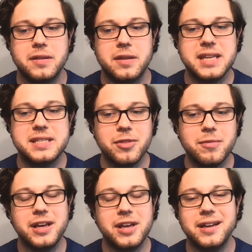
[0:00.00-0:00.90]
The same
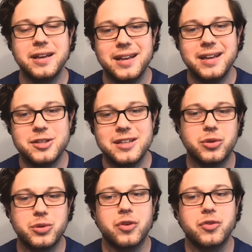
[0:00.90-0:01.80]
thing is
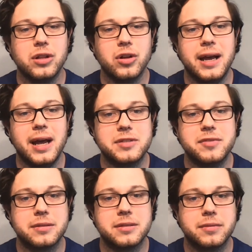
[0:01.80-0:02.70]
true for our
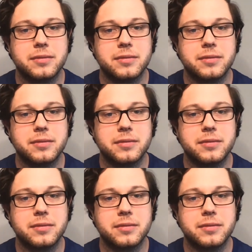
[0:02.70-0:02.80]
lives.